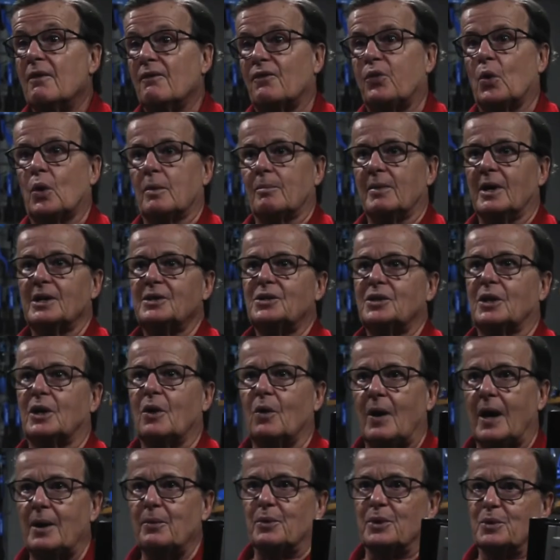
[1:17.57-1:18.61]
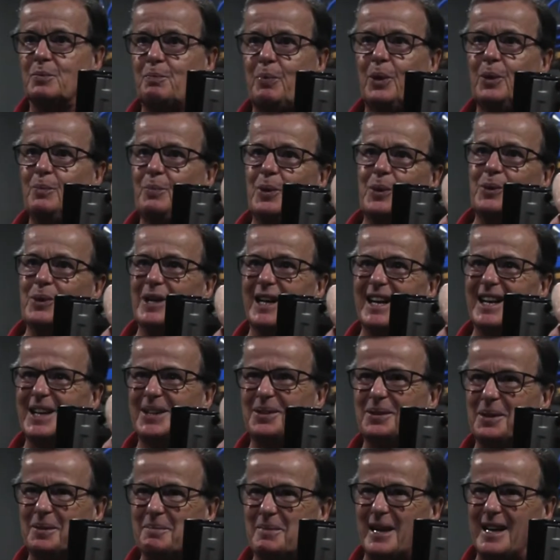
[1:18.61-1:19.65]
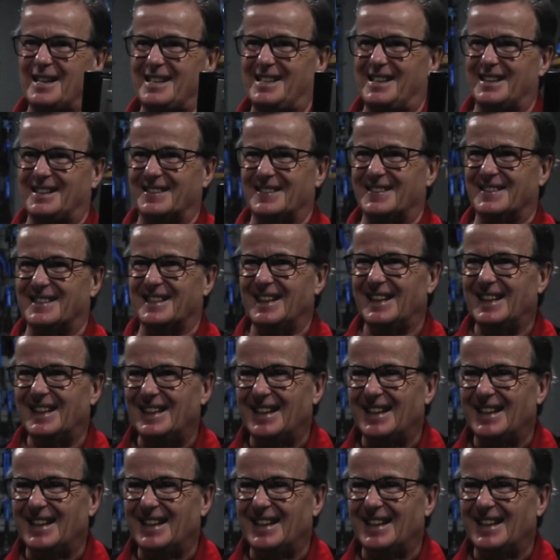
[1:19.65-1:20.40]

4 months ago, I was poo-pooing electric bicycles.